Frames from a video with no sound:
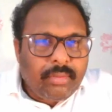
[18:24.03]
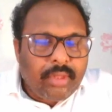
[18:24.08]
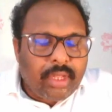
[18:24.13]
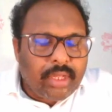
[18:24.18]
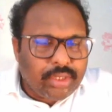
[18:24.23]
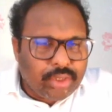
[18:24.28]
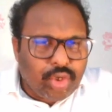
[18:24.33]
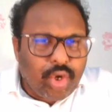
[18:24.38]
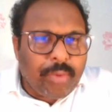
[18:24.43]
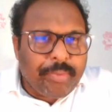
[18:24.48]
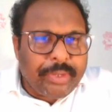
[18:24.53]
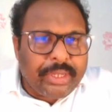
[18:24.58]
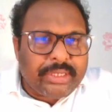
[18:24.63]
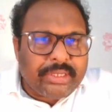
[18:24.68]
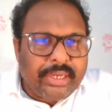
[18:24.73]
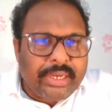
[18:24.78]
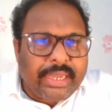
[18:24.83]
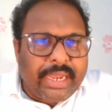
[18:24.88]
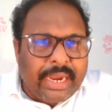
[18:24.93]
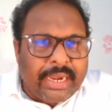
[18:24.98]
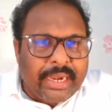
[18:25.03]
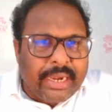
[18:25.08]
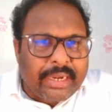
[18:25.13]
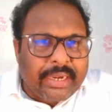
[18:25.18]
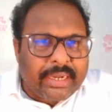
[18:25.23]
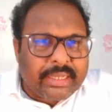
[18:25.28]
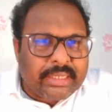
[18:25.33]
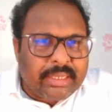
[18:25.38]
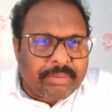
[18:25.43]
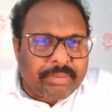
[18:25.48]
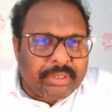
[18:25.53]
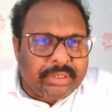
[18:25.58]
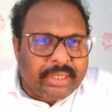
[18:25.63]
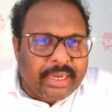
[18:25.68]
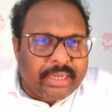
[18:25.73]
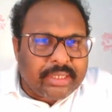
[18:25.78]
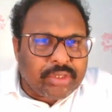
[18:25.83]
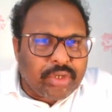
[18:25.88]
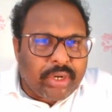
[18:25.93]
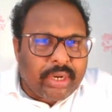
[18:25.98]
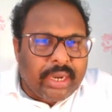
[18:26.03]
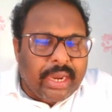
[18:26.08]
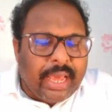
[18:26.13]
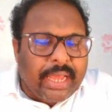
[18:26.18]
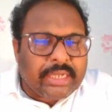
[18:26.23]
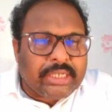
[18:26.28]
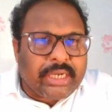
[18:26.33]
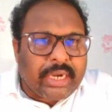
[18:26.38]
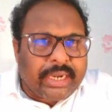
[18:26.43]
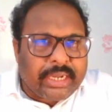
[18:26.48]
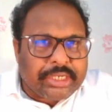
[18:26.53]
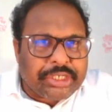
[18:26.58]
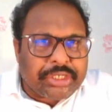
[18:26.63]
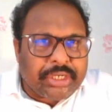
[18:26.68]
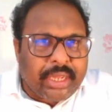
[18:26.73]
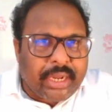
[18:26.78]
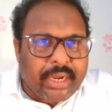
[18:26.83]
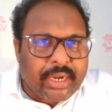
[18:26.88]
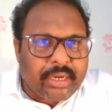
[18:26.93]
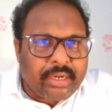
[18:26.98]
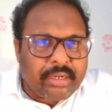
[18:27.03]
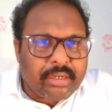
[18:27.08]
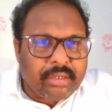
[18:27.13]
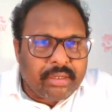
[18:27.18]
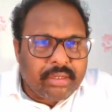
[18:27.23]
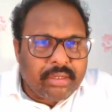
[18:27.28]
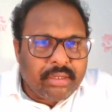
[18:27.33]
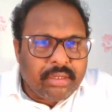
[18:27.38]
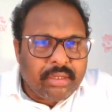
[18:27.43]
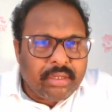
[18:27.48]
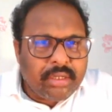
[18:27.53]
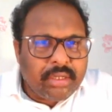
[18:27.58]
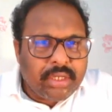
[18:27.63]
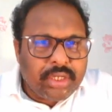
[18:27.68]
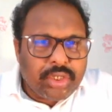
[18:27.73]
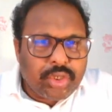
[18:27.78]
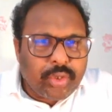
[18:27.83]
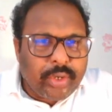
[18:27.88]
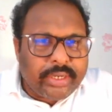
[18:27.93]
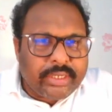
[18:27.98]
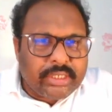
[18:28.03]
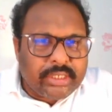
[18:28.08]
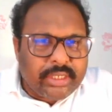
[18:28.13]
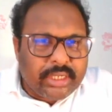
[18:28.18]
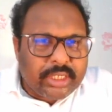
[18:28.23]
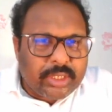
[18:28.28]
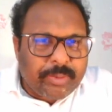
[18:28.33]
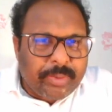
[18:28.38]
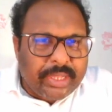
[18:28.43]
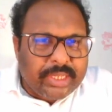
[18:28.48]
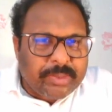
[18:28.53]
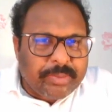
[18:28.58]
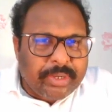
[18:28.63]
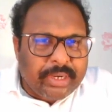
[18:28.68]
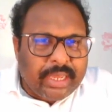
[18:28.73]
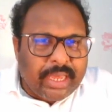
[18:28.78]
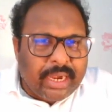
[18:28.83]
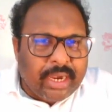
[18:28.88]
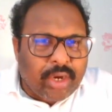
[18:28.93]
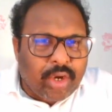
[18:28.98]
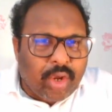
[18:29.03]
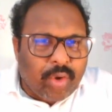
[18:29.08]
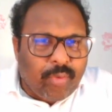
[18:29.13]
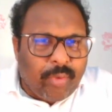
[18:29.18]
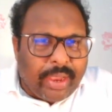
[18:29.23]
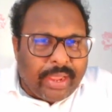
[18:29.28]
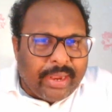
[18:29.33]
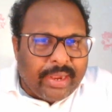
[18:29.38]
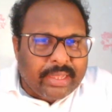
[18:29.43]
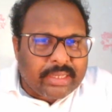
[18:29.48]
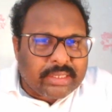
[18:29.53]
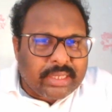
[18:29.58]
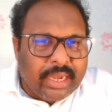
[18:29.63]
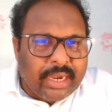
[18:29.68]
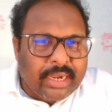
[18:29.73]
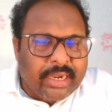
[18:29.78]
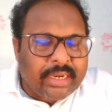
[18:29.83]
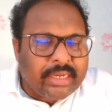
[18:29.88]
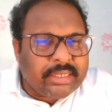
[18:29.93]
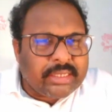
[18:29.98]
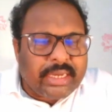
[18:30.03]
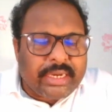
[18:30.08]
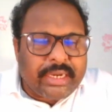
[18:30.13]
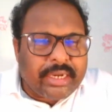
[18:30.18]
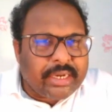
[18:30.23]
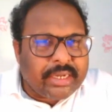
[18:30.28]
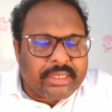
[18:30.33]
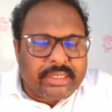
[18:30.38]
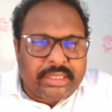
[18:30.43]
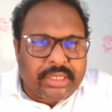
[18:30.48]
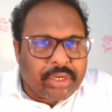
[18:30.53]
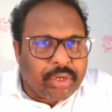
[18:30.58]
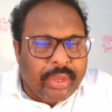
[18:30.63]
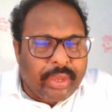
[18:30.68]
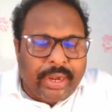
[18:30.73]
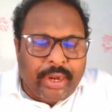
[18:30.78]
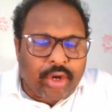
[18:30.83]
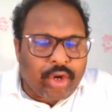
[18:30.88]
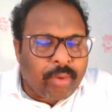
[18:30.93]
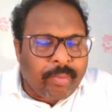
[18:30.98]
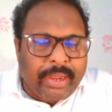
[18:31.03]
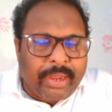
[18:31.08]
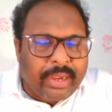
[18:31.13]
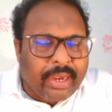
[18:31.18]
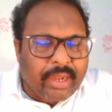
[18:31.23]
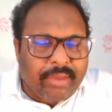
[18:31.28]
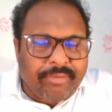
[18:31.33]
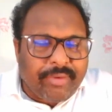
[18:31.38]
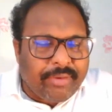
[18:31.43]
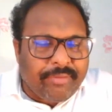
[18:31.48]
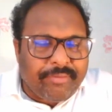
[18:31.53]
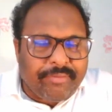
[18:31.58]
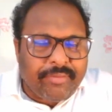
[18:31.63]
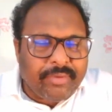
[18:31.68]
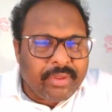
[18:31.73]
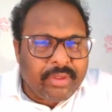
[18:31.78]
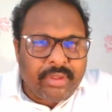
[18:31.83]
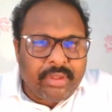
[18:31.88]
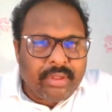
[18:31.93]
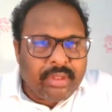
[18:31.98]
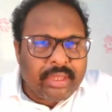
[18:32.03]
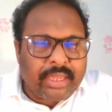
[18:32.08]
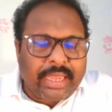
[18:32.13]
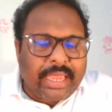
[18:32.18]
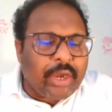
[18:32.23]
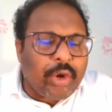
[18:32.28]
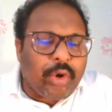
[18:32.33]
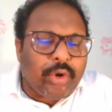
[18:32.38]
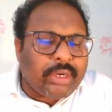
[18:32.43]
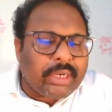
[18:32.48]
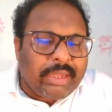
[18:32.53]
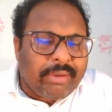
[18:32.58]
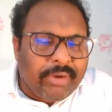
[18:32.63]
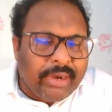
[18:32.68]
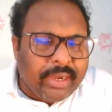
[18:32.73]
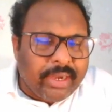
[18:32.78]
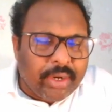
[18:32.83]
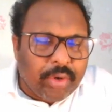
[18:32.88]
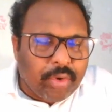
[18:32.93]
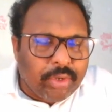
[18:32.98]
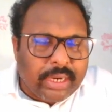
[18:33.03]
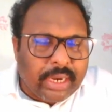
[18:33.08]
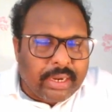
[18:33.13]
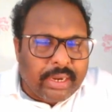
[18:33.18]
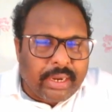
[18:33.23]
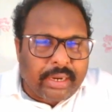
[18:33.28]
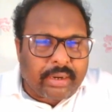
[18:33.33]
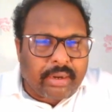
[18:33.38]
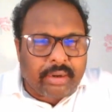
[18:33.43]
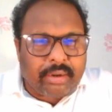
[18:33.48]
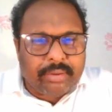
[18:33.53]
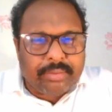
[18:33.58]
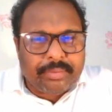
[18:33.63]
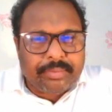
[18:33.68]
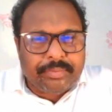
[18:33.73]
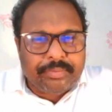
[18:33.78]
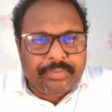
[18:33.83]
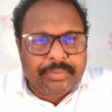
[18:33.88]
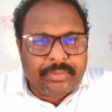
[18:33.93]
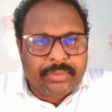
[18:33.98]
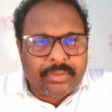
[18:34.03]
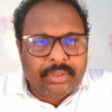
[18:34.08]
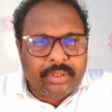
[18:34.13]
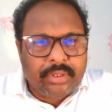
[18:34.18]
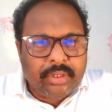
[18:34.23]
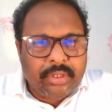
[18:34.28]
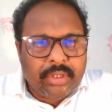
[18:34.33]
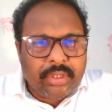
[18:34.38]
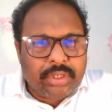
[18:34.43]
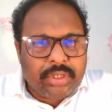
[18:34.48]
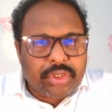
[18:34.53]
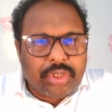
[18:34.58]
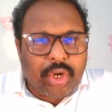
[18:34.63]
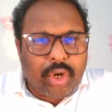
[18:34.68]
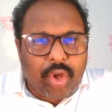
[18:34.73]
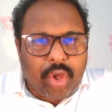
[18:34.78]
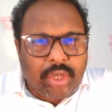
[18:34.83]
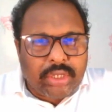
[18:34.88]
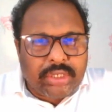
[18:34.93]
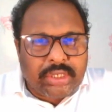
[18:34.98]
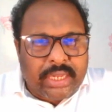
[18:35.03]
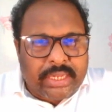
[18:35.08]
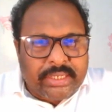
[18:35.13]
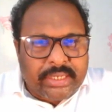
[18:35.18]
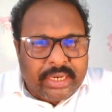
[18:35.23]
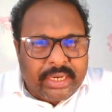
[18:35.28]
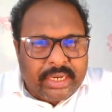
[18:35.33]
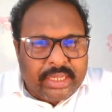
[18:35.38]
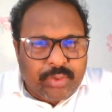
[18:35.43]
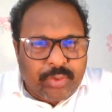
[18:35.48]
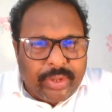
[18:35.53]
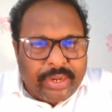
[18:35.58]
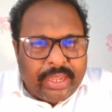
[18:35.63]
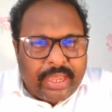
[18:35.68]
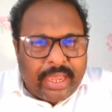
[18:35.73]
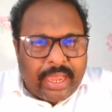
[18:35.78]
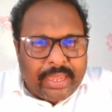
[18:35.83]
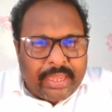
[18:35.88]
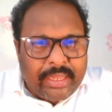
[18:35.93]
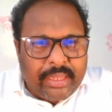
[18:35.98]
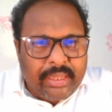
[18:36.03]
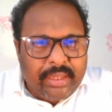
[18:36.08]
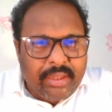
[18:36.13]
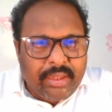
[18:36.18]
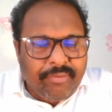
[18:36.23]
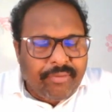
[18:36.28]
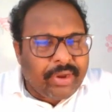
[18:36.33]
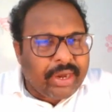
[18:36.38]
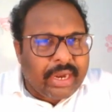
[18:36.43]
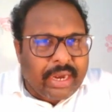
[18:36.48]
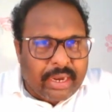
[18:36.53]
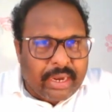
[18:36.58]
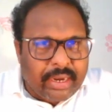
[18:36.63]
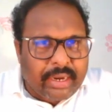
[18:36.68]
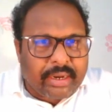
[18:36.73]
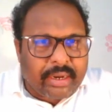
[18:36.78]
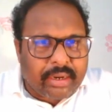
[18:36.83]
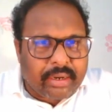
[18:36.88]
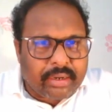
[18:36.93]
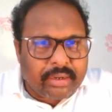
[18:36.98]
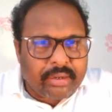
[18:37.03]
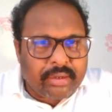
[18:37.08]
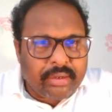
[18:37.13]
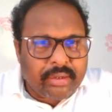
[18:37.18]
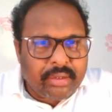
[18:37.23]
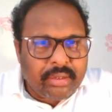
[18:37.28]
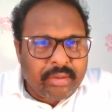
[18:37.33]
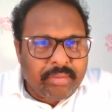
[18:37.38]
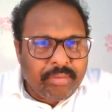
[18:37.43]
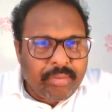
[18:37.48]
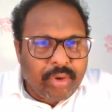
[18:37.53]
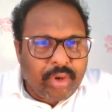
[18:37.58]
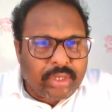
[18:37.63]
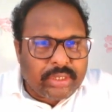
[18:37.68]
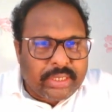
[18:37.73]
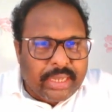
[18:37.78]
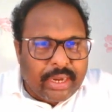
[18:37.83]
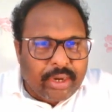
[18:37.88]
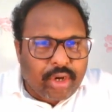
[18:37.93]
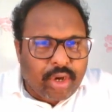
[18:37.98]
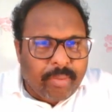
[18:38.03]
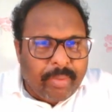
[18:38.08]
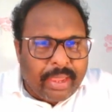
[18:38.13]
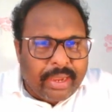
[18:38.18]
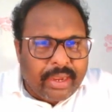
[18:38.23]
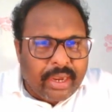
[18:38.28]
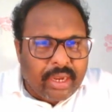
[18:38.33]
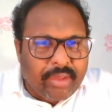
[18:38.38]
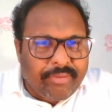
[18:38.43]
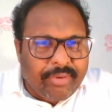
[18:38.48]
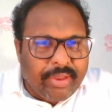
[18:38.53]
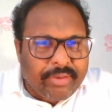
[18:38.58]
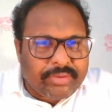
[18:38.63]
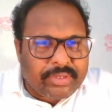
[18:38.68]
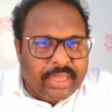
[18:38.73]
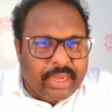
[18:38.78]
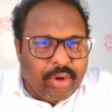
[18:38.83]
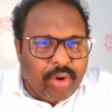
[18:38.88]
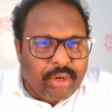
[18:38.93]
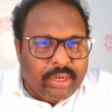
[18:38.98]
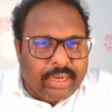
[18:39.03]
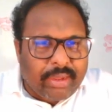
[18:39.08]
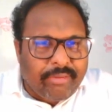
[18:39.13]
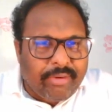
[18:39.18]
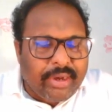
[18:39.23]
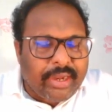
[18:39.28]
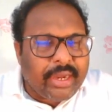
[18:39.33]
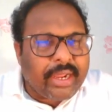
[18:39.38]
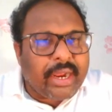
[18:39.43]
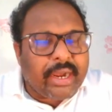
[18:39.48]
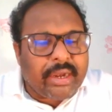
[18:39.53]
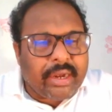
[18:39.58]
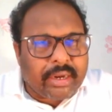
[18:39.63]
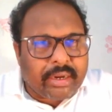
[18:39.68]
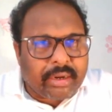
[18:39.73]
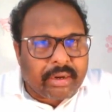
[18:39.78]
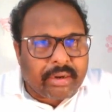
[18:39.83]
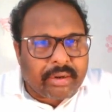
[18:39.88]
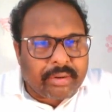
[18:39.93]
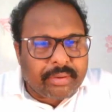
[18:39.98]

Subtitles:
So obviously conductor is something that has got a large conduction current. So its displacement current or wireless current inside it is zero. Electromagnetic wave cannot travel in a good conductor. So loss tangent is very high for a conductor because electromagnetic waves cannot travel in a conductor.